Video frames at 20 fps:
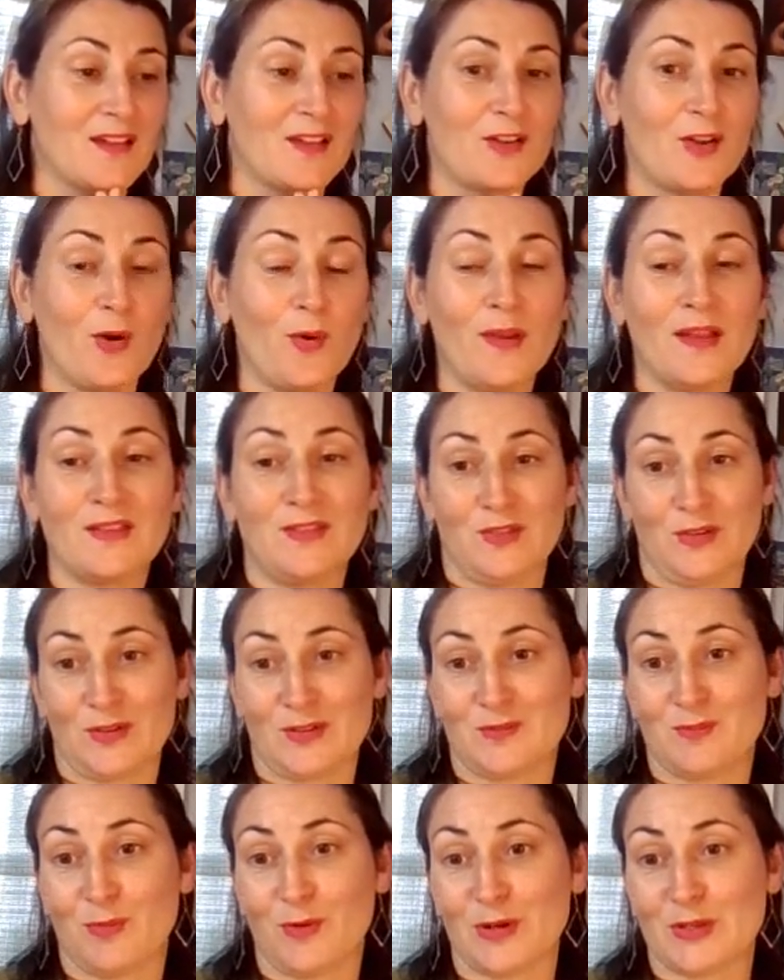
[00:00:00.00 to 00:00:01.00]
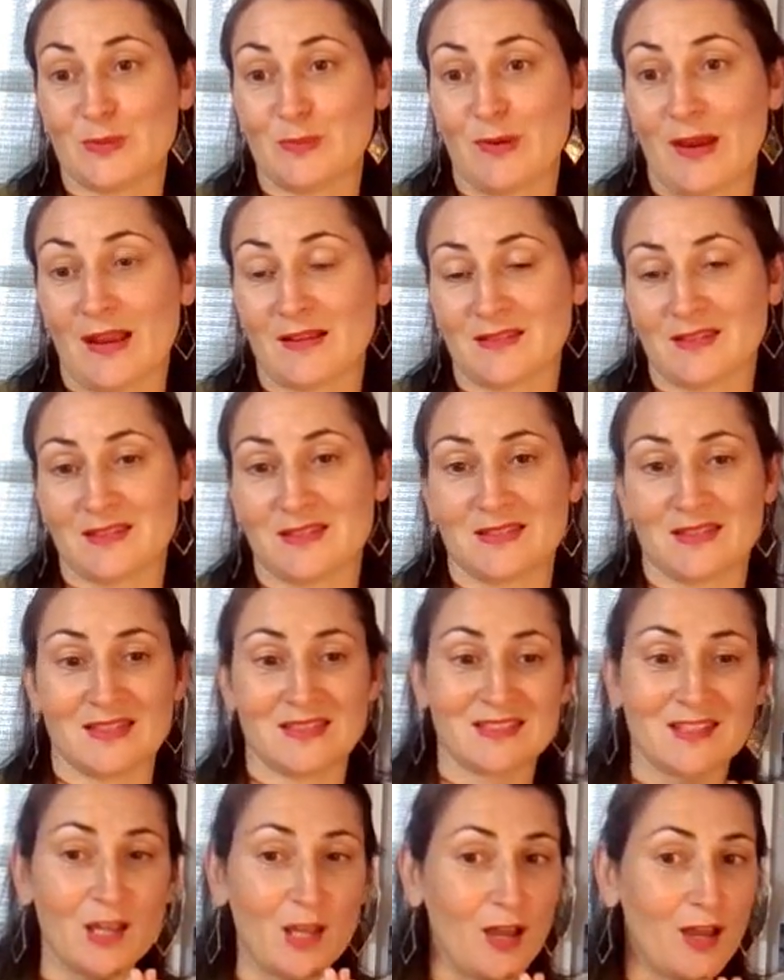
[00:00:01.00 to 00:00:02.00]
going to your sports
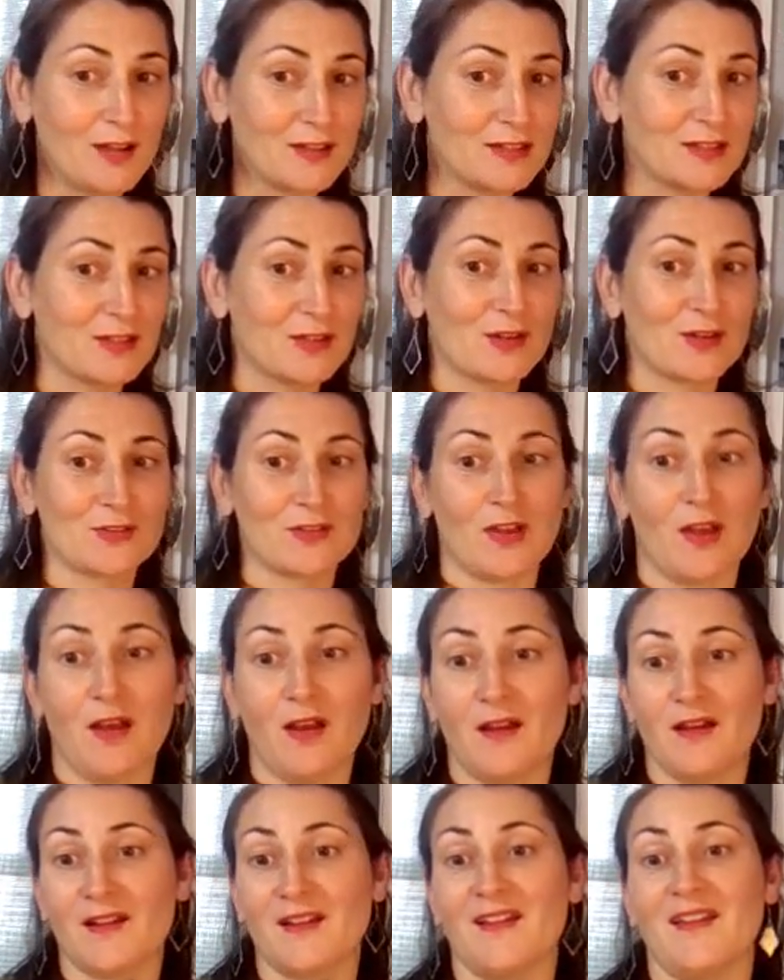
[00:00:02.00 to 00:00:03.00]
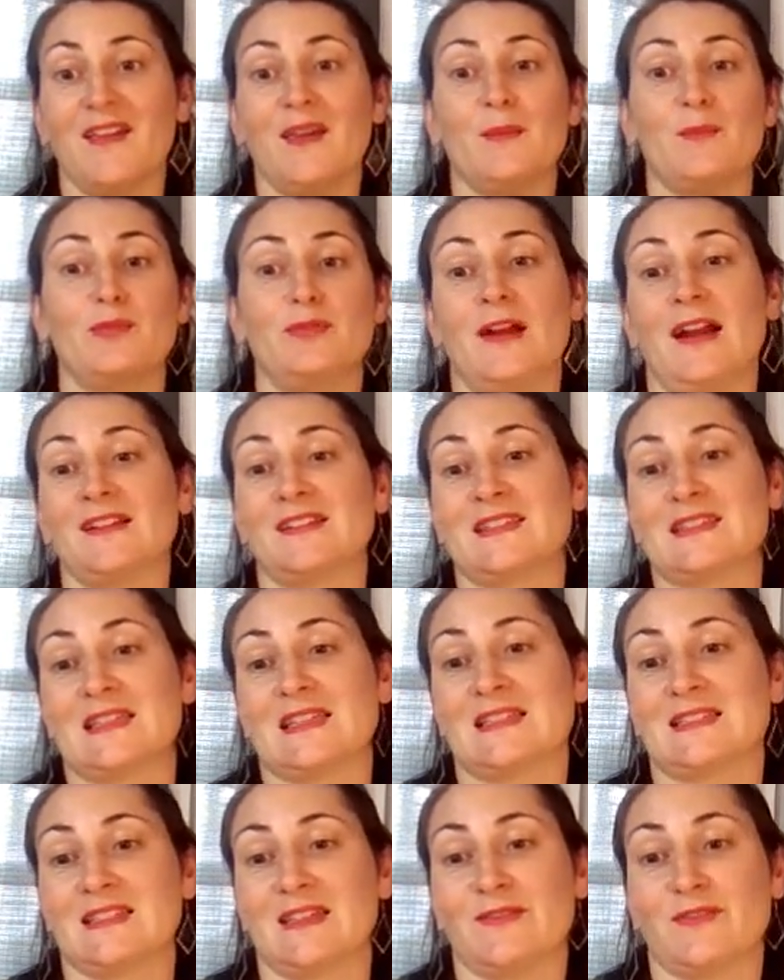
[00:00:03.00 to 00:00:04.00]
practices, hugging your dog,
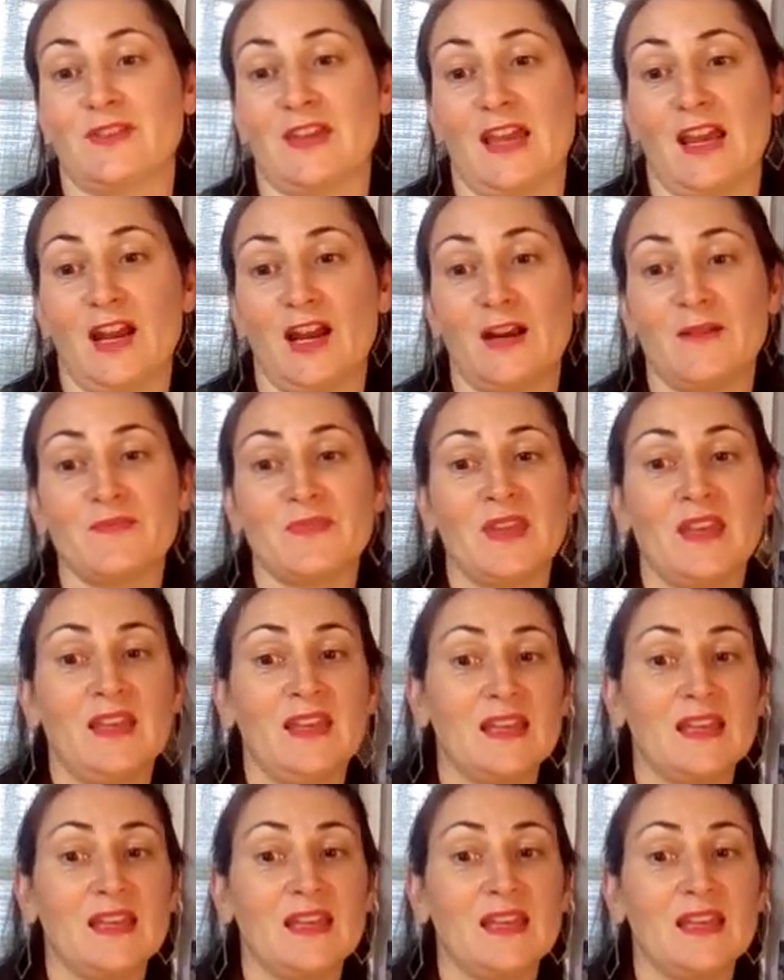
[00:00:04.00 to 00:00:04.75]
practicing self-care,